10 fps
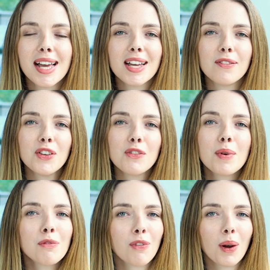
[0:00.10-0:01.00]
If you've
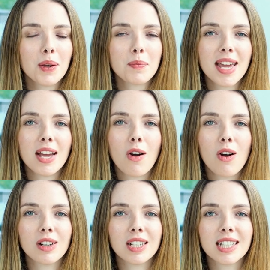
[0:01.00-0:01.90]
been following me
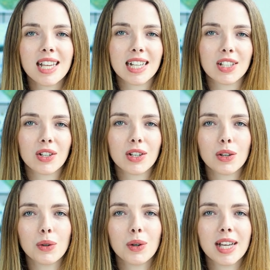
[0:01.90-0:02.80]
on
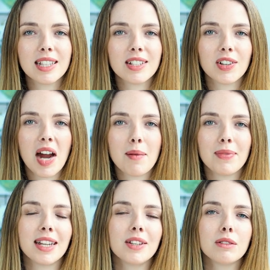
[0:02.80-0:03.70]
TikTok or Instagram,
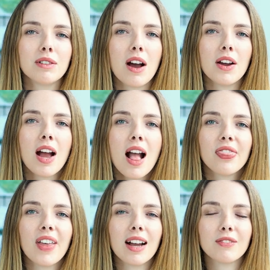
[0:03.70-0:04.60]
then you'll know
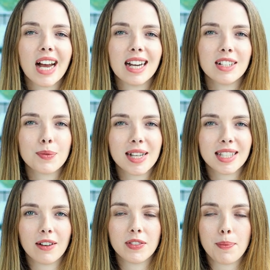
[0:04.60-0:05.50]
that I've challenged
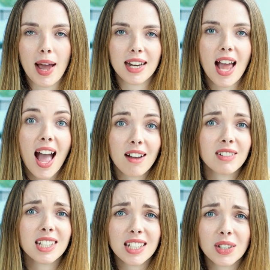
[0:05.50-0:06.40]
myself to paint
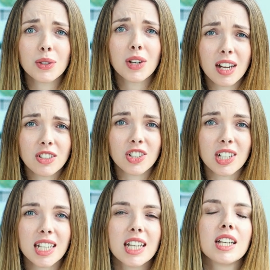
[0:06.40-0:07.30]
every single
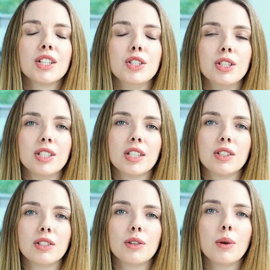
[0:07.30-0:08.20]
country using
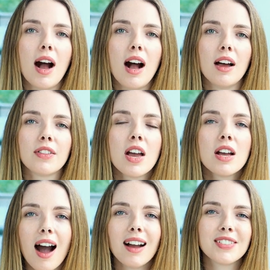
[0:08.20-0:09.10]
Google Earth.
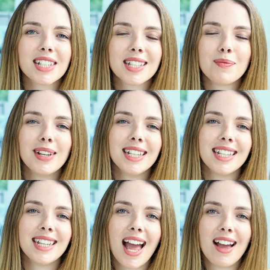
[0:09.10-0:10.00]
I've just
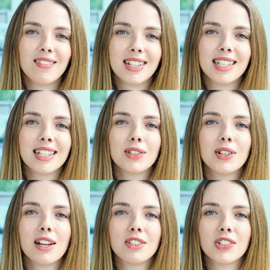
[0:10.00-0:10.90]
completed every single
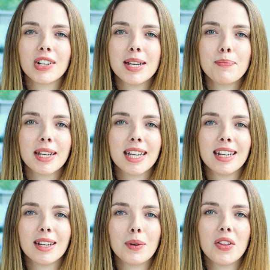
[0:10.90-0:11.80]
country
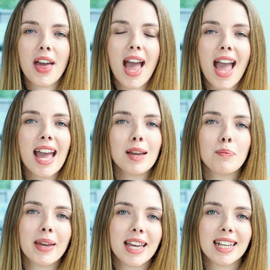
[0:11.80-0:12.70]
beginning with A,
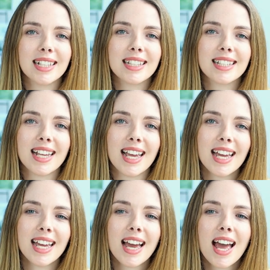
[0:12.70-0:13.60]
B, and
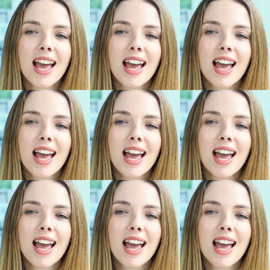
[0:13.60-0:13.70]
C.